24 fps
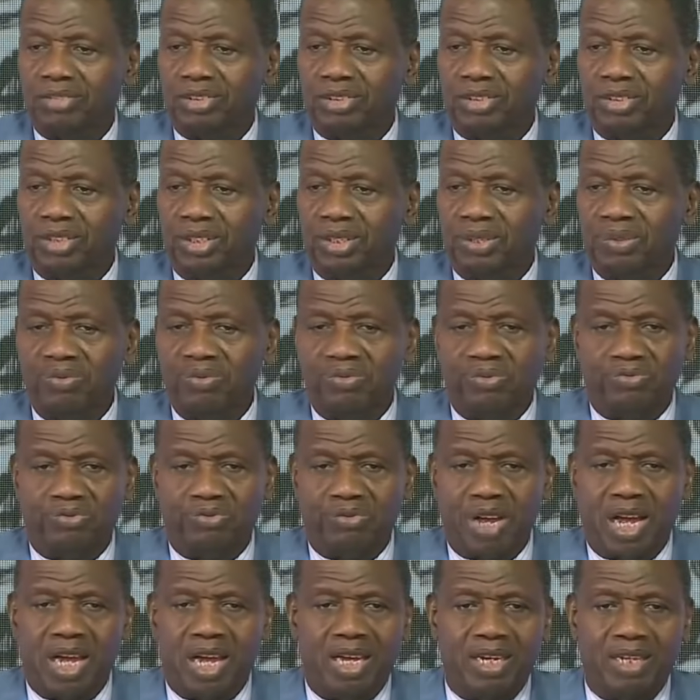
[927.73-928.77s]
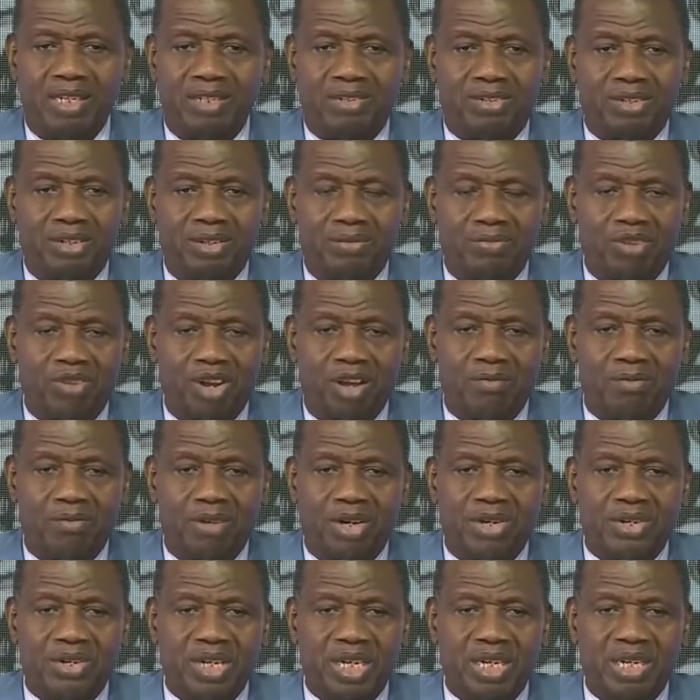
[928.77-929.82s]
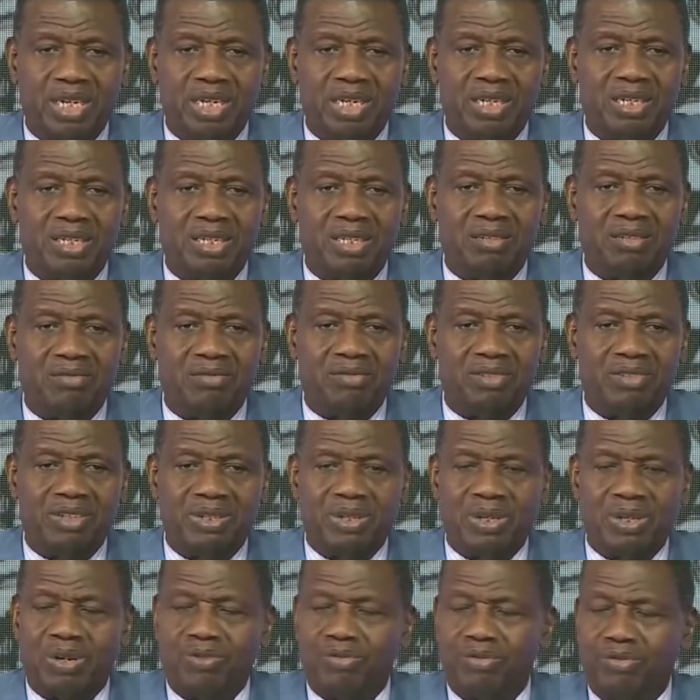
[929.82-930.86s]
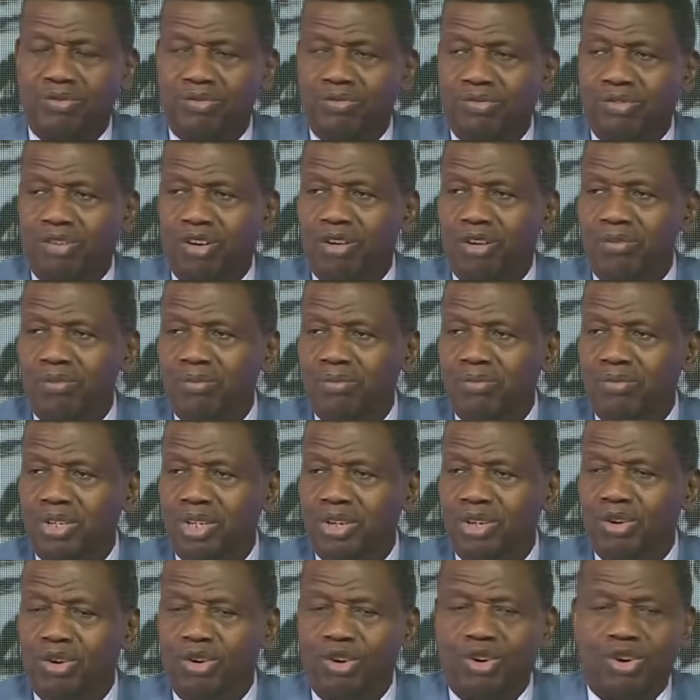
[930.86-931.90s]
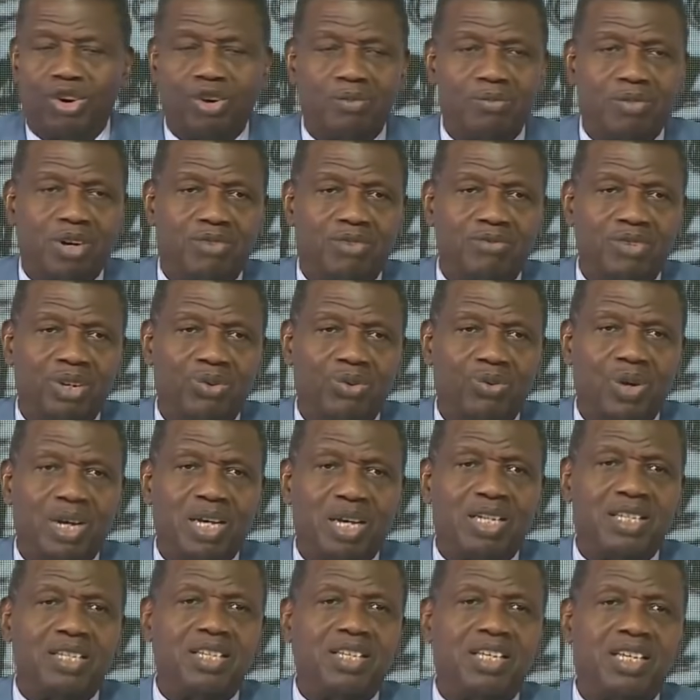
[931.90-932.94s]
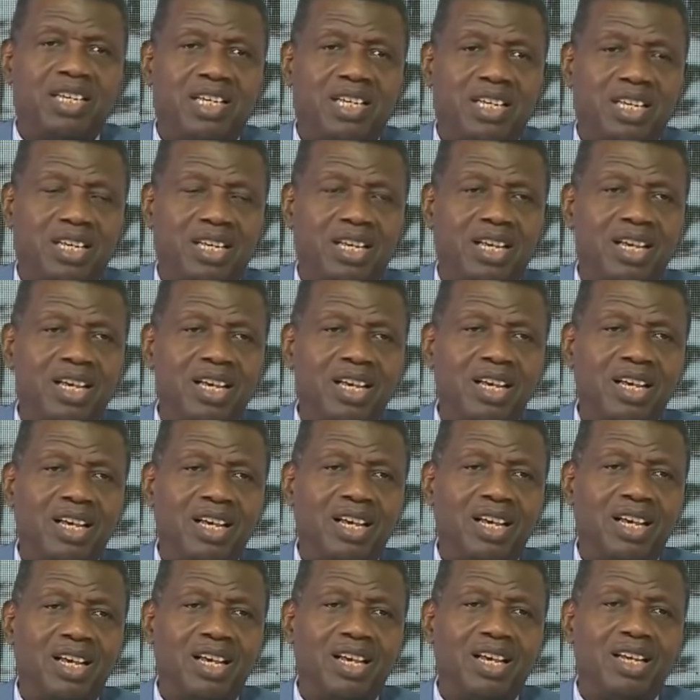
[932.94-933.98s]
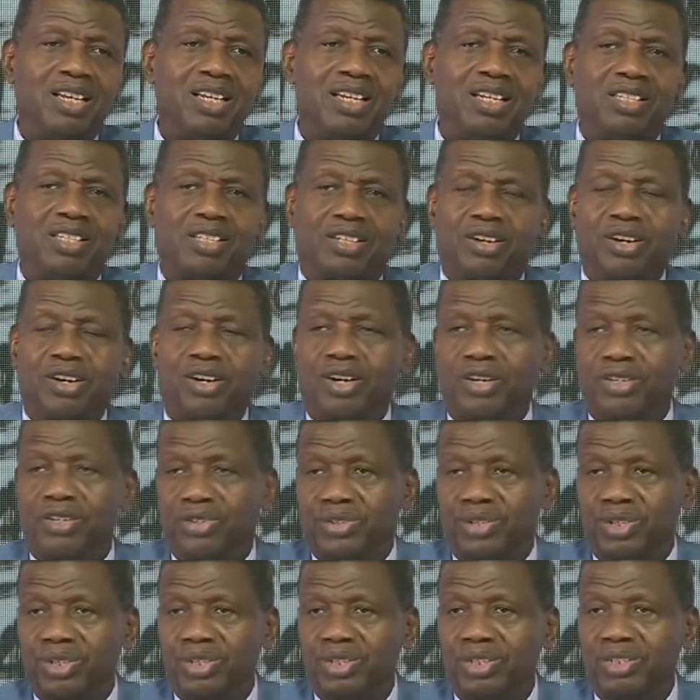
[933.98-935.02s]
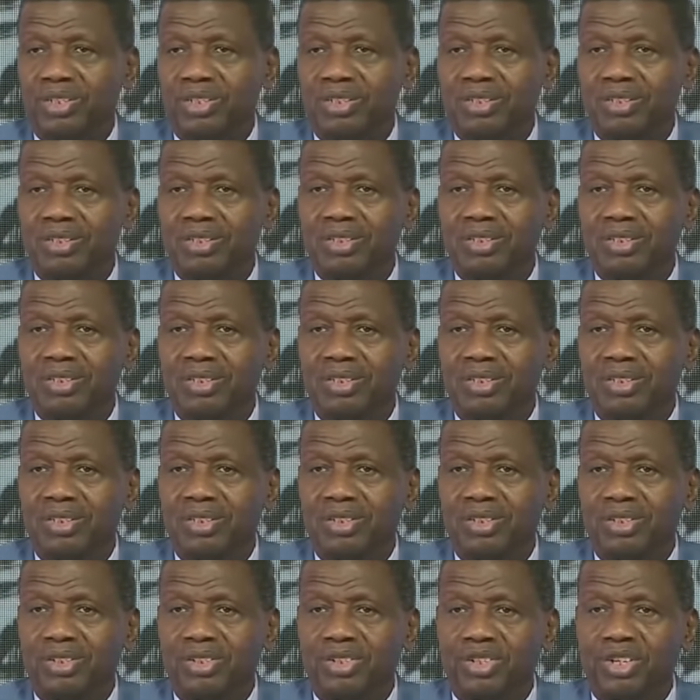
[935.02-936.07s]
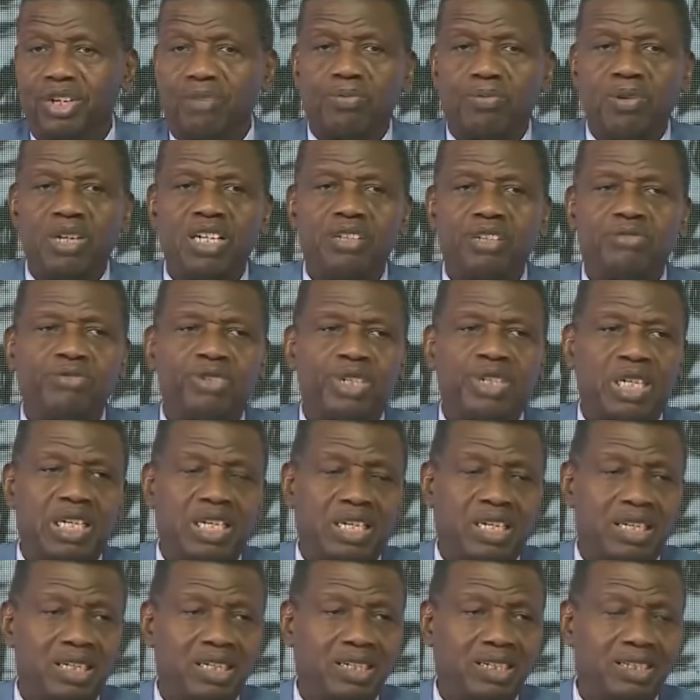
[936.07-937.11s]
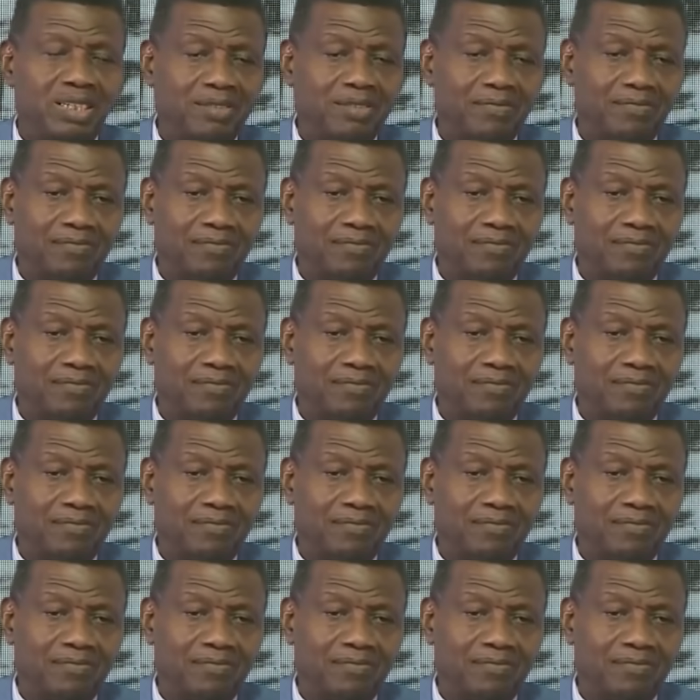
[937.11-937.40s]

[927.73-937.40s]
So find somebody from the home of the wealthy and is caught shoplifting,